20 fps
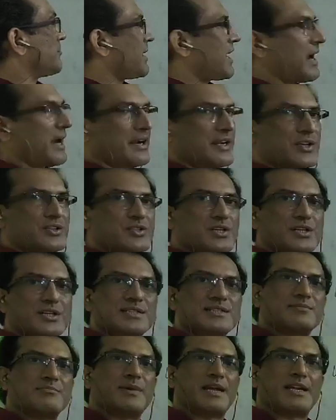some
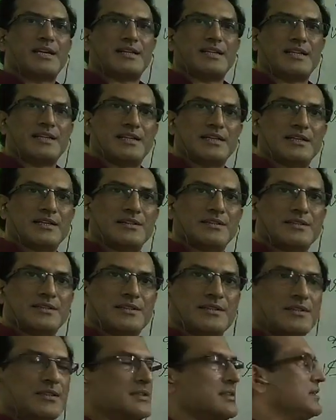addition is made here.
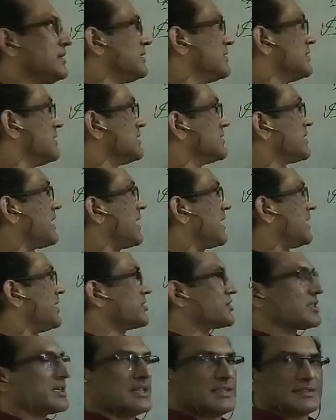This
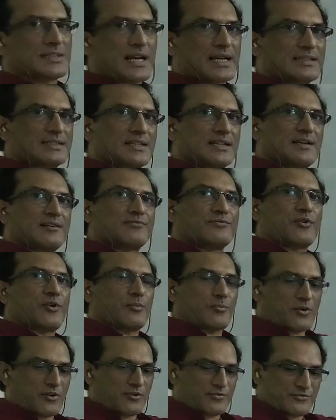addition is actually a
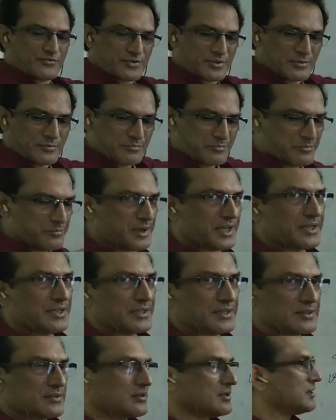form of
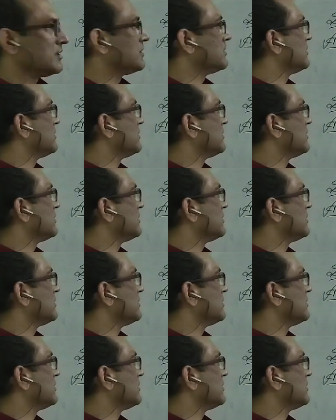be.